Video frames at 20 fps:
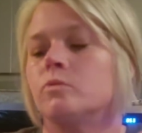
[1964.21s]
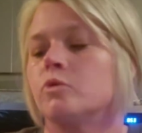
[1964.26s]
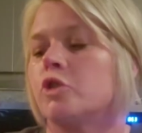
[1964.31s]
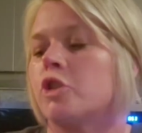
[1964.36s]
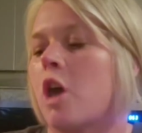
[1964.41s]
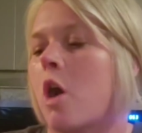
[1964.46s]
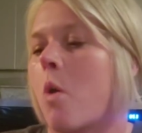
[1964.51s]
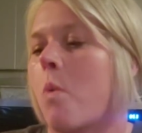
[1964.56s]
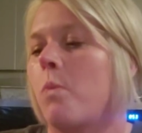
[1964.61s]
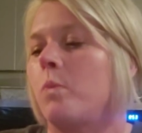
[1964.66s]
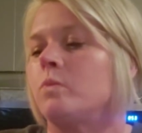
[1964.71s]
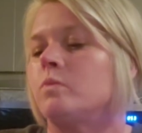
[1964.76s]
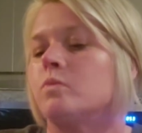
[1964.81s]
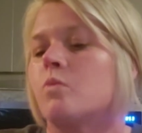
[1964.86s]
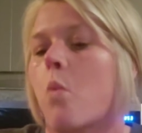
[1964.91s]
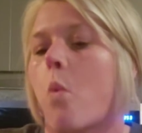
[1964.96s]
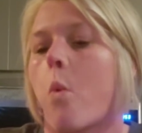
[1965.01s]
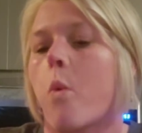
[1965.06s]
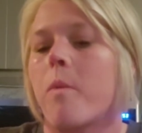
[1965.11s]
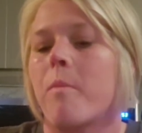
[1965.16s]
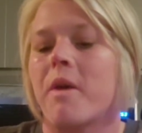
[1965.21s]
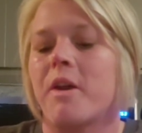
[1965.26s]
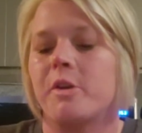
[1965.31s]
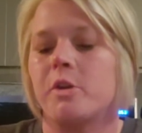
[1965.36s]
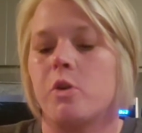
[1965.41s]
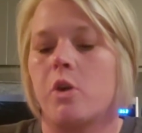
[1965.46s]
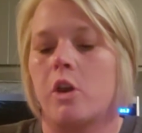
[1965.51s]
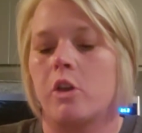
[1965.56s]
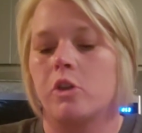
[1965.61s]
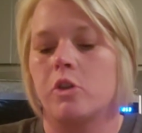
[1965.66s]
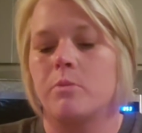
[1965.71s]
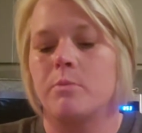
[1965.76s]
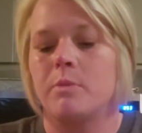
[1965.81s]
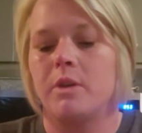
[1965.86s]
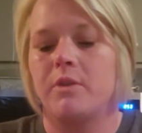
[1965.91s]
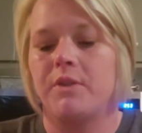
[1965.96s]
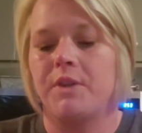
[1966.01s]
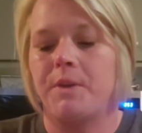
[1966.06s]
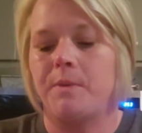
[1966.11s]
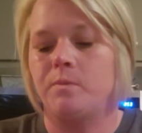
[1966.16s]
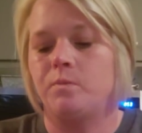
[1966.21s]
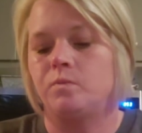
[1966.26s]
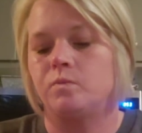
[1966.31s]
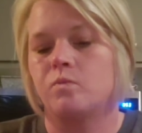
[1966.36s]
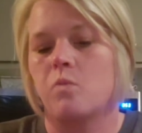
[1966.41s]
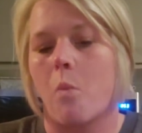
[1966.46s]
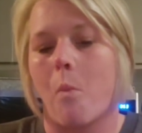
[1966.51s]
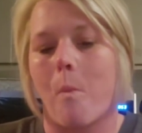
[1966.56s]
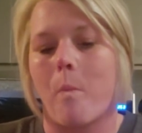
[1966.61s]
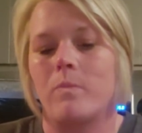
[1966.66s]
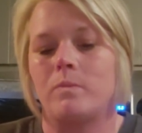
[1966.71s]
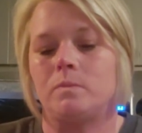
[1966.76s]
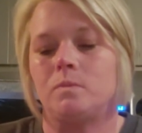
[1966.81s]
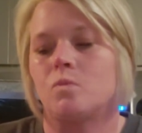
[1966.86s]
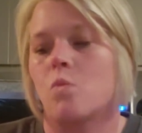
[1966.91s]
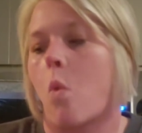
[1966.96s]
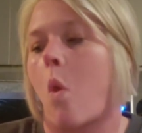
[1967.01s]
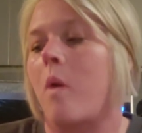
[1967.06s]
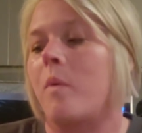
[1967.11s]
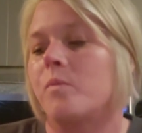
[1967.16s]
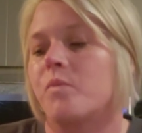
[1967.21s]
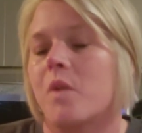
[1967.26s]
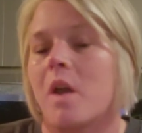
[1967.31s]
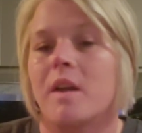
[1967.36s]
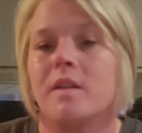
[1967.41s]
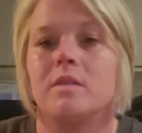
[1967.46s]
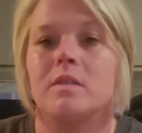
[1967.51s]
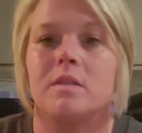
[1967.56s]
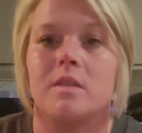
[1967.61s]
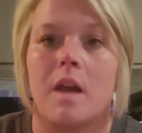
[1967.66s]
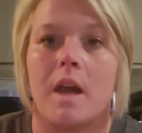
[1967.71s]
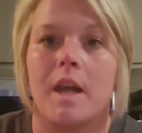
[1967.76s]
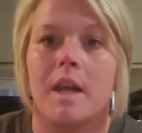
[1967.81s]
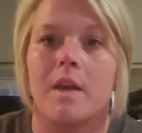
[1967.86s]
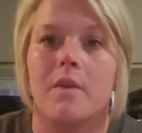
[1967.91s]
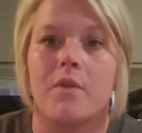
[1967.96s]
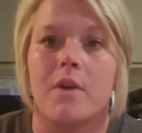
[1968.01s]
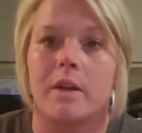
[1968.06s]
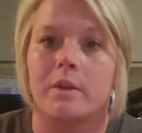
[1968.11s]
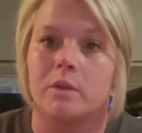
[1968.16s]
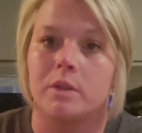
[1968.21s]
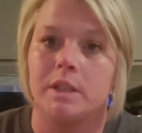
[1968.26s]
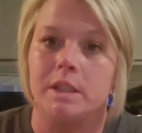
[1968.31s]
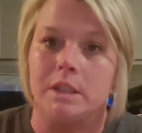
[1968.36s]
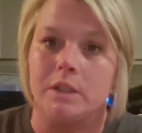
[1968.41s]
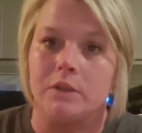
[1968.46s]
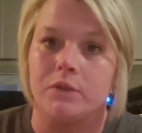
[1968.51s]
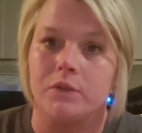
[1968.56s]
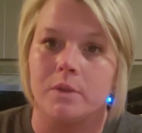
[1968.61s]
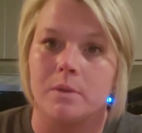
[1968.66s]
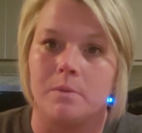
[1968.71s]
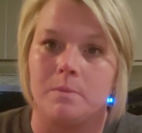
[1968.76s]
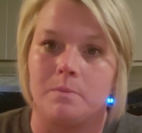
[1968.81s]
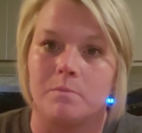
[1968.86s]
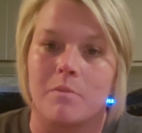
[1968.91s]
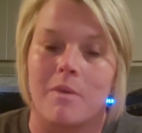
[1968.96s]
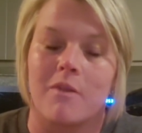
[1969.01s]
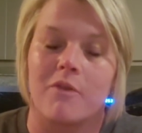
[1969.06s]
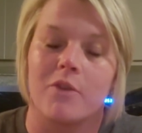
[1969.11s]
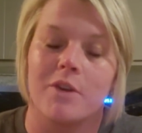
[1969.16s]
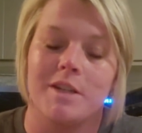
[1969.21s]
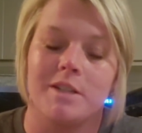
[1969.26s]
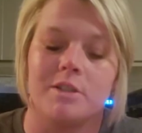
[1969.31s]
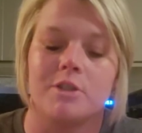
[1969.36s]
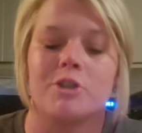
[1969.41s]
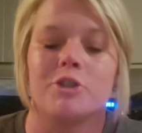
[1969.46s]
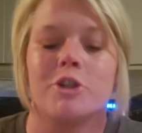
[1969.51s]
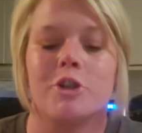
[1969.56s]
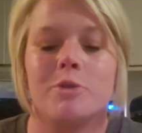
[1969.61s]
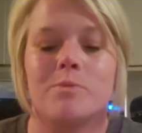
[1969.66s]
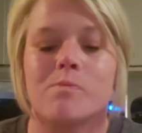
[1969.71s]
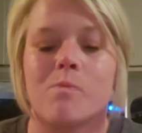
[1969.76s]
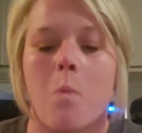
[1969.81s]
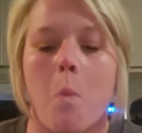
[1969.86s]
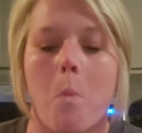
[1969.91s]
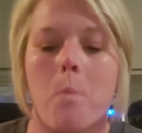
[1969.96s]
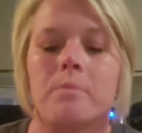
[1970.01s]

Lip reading: So we might do our little movie night tonight if I don't hear from my friend soon.